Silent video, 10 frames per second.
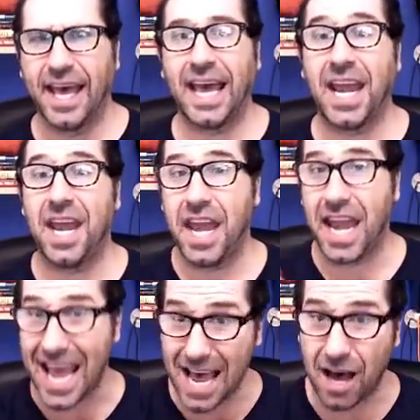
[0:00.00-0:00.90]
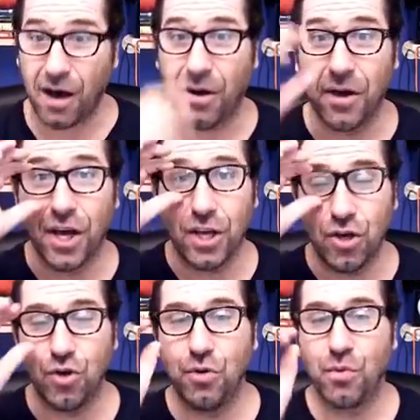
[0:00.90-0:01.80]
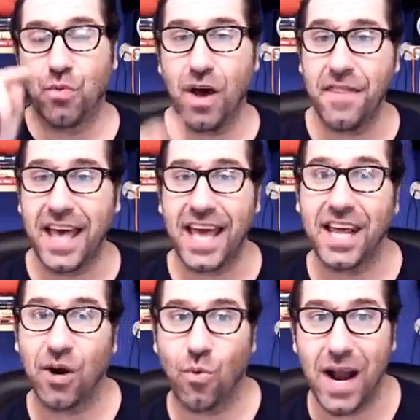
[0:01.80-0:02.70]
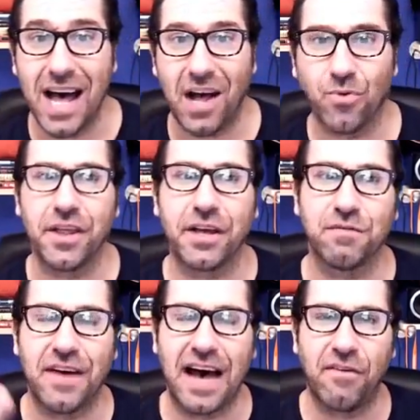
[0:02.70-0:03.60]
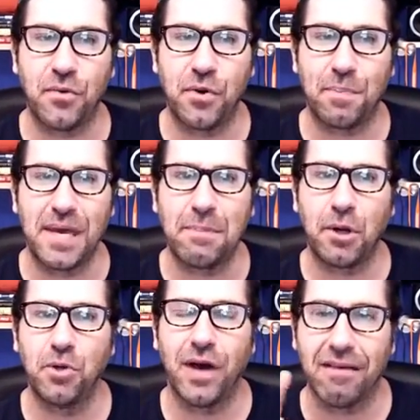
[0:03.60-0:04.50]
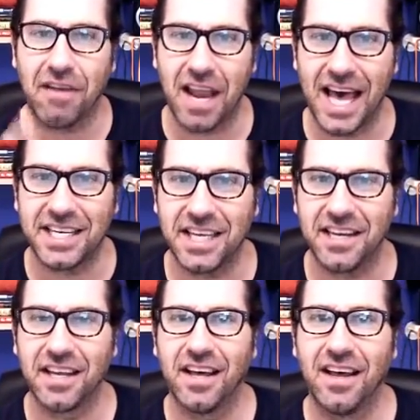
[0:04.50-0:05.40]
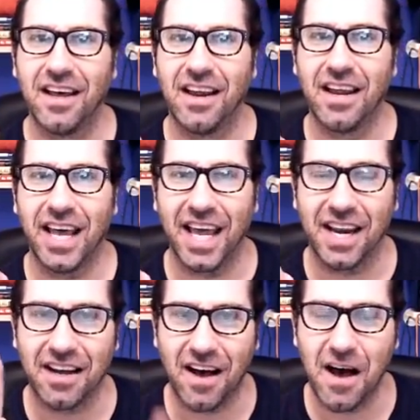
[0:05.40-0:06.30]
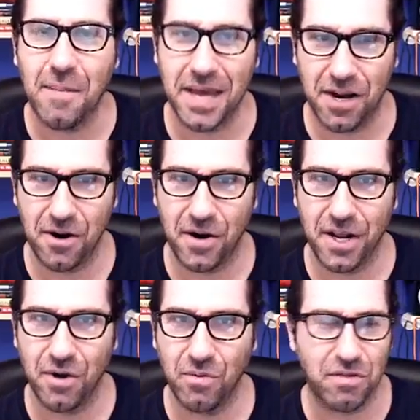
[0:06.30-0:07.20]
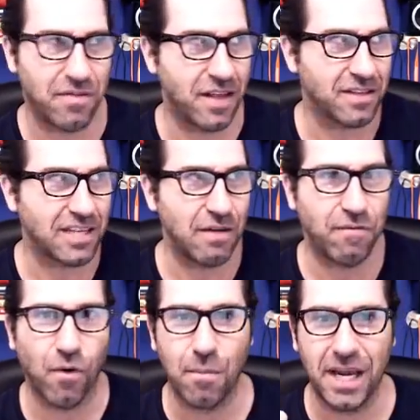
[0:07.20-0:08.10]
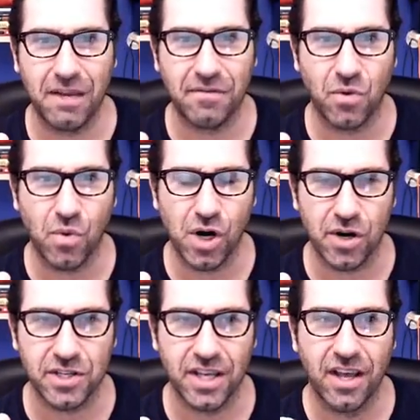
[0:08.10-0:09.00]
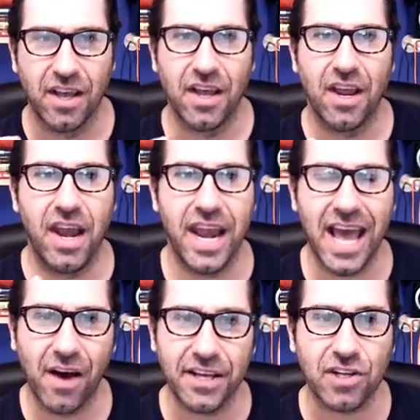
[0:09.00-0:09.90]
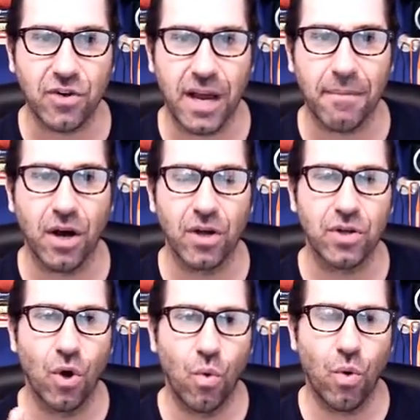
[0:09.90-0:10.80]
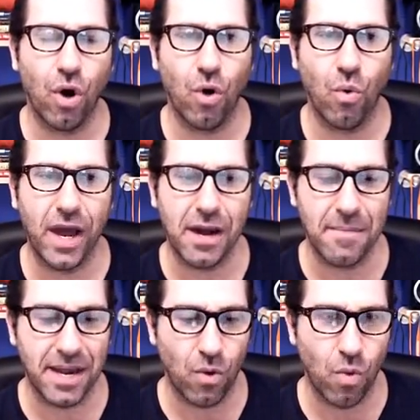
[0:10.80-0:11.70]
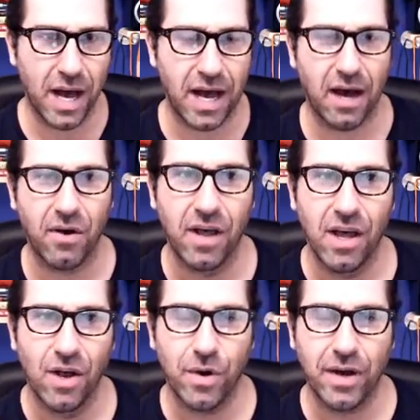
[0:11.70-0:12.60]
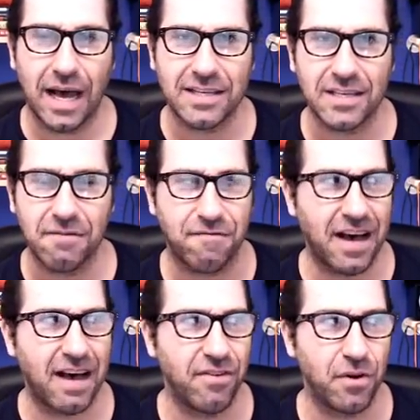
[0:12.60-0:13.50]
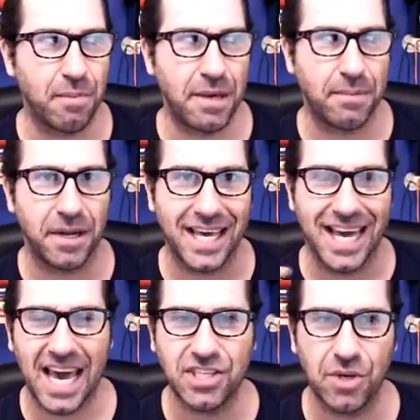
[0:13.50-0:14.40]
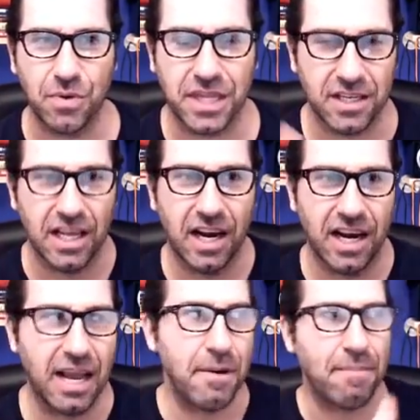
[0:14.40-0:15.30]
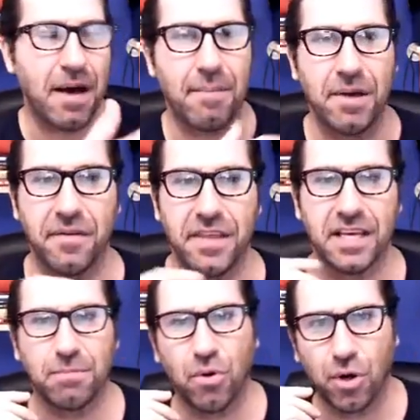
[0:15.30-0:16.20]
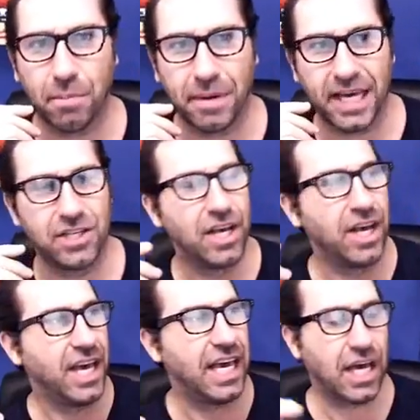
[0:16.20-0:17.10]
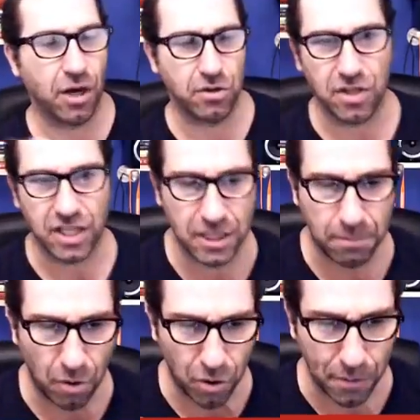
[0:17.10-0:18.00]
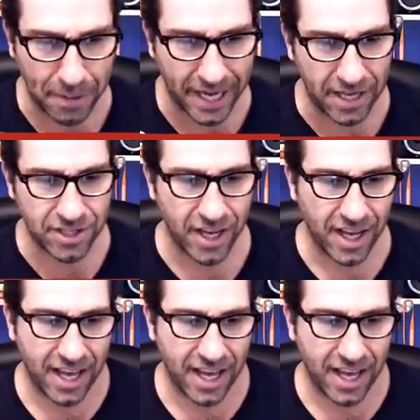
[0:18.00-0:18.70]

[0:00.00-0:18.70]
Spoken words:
And now you run that in a round where there's 500 people who have liked it and commented on it with, let's say, 4 meaningful words. Now Instagram goes, whoa, wait a minute. Wow. I see 500 people engaging with this. Let me pop it on the Explore page. It goes to the Explore page.